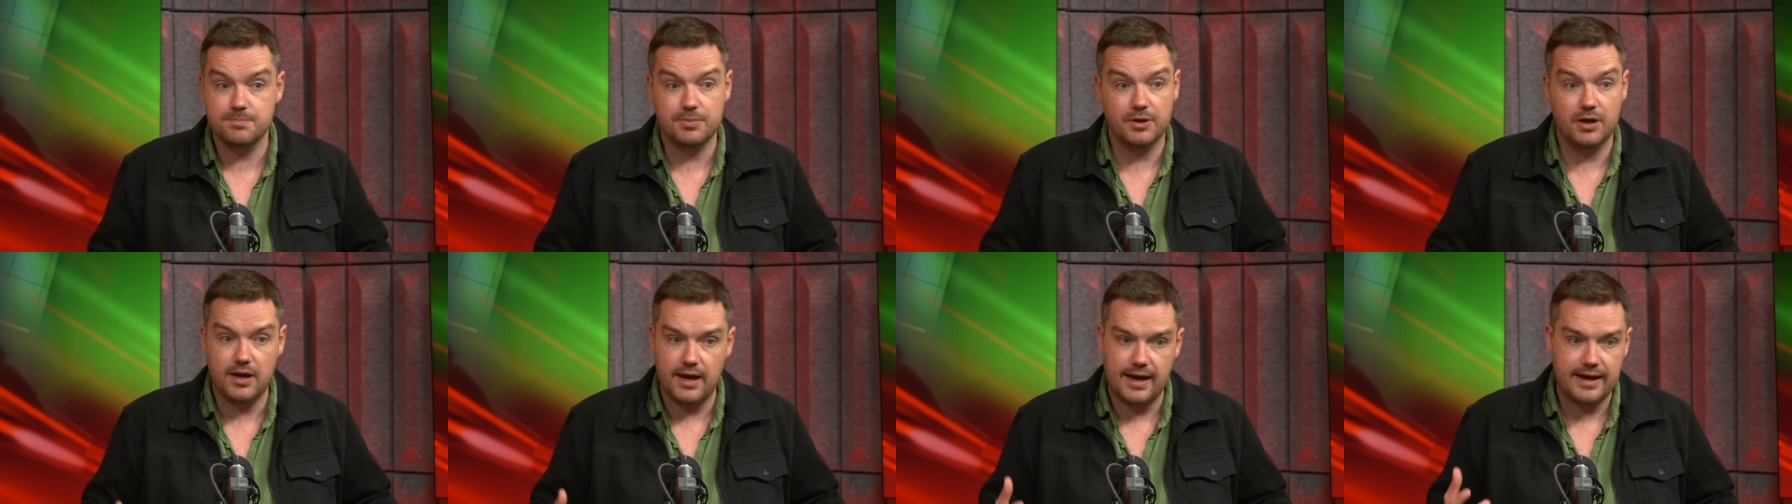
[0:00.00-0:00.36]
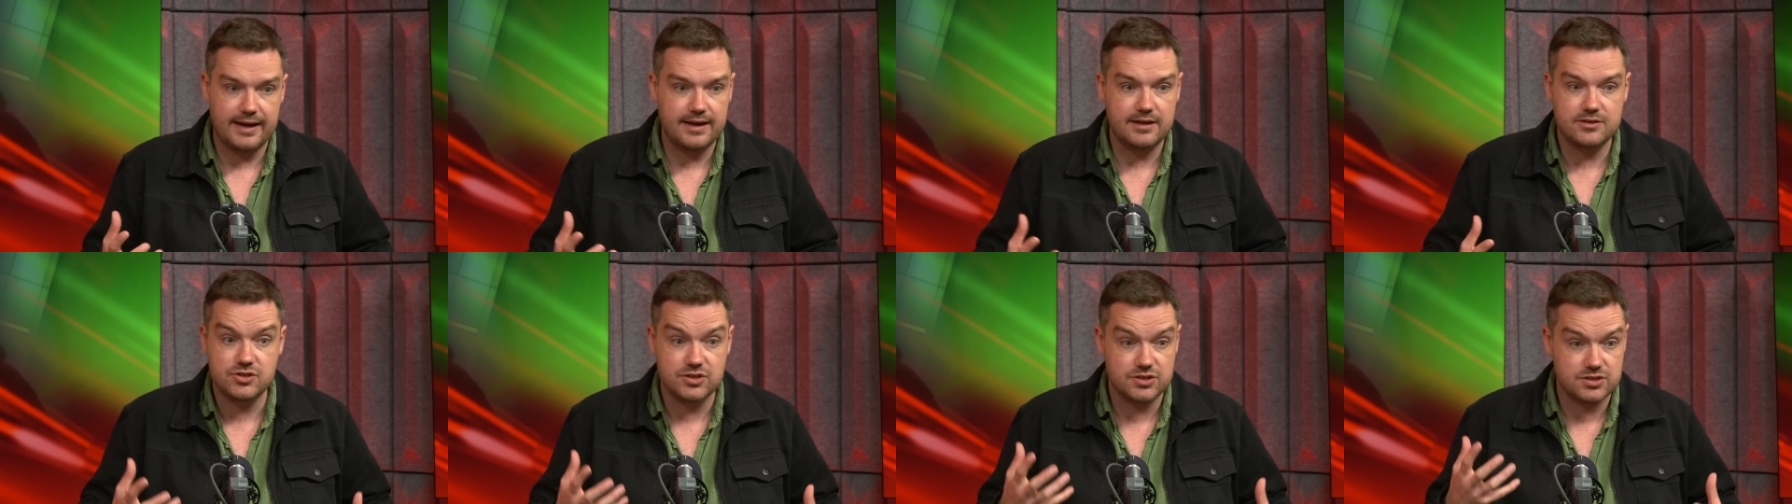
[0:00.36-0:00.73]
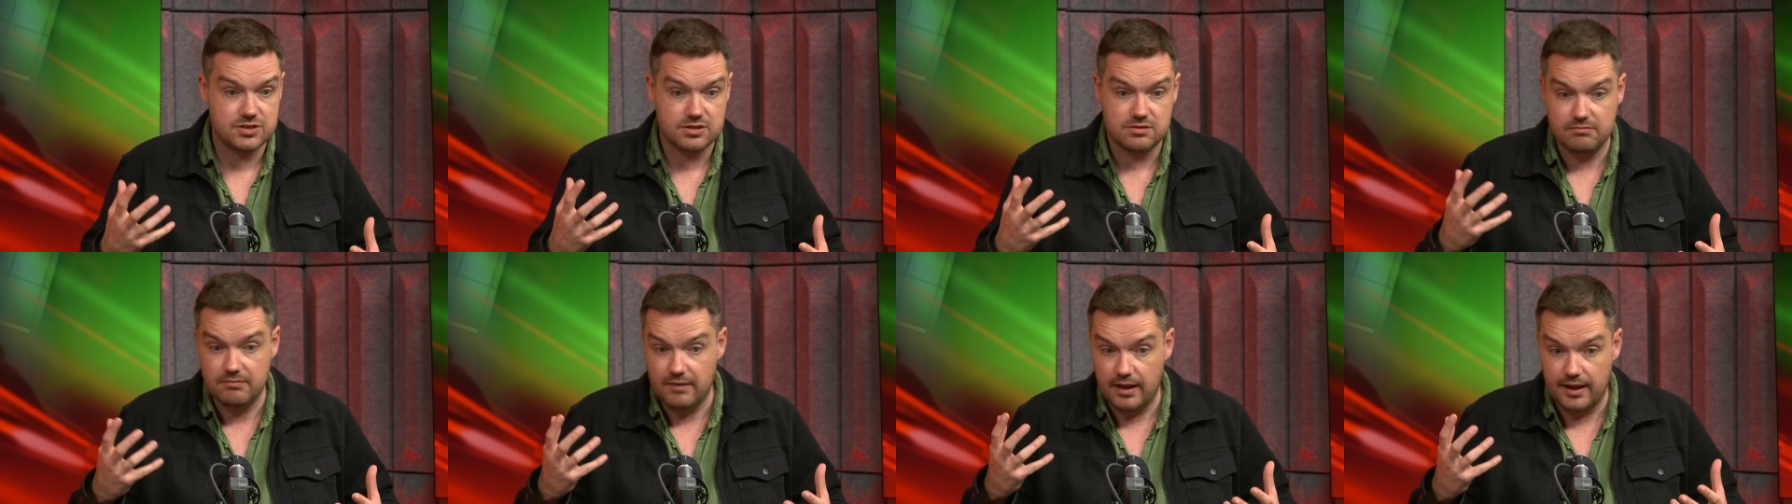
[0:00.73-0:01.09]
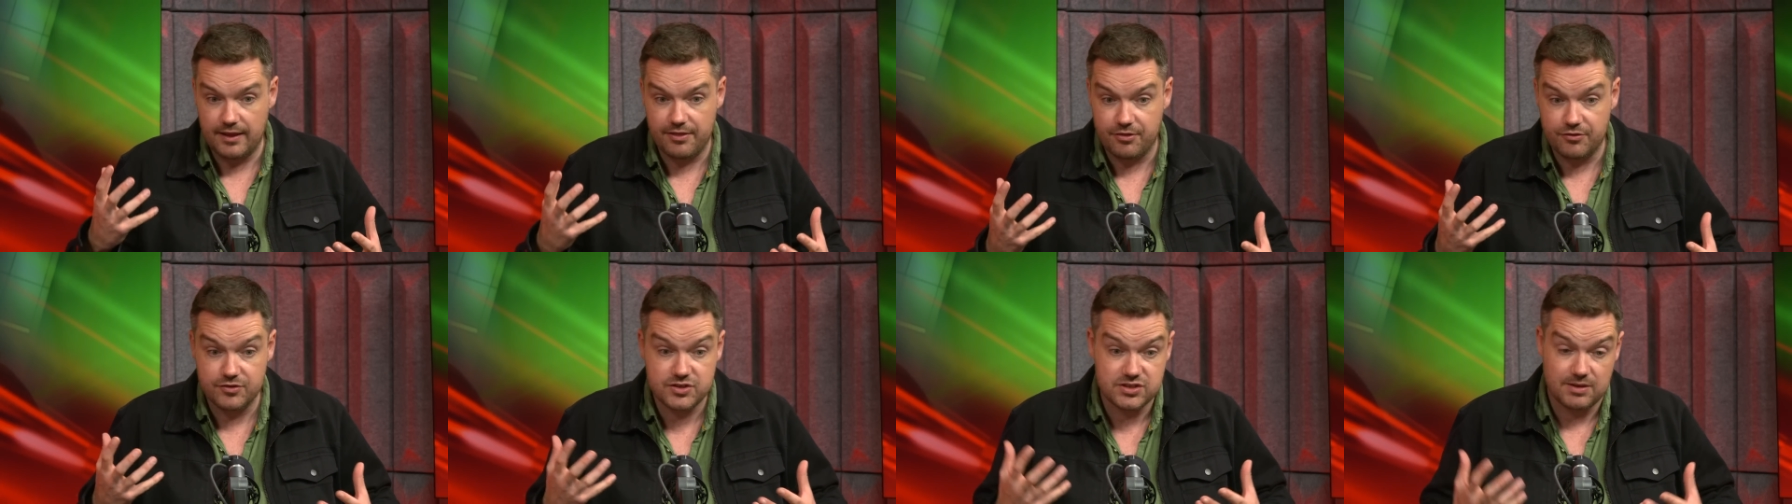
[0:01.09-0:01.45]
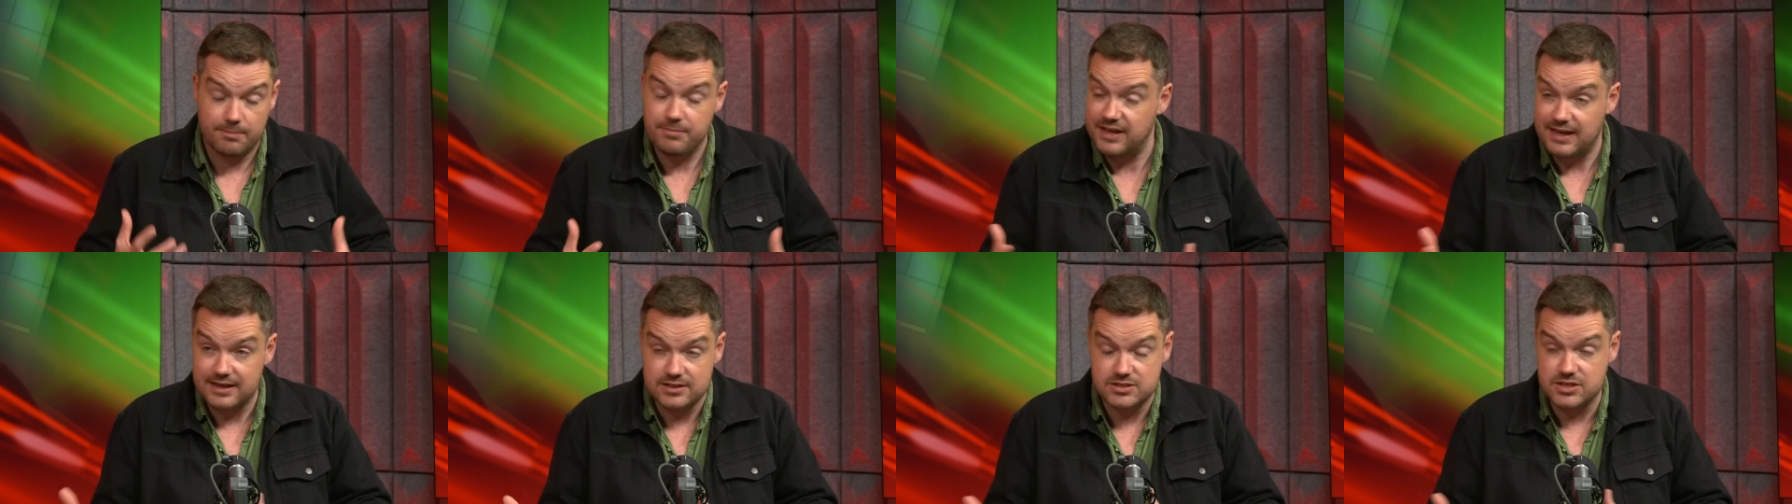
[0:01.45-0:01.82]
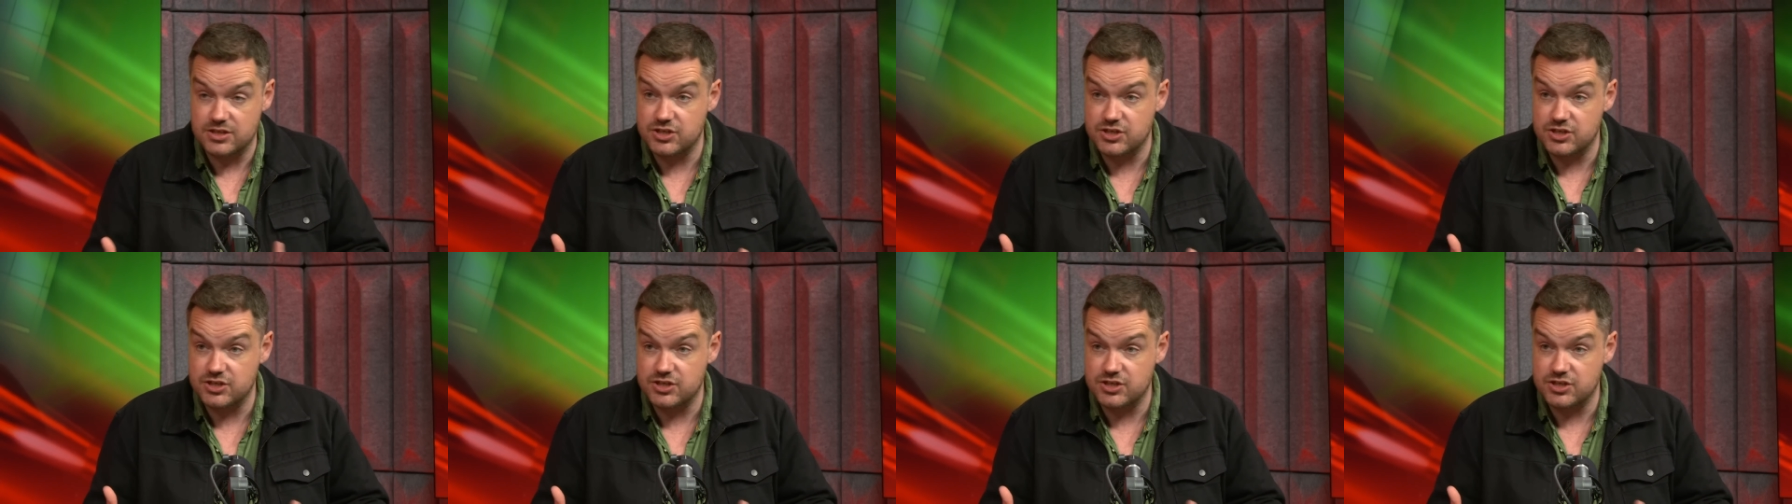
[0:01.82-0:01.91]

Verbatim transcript: but something has to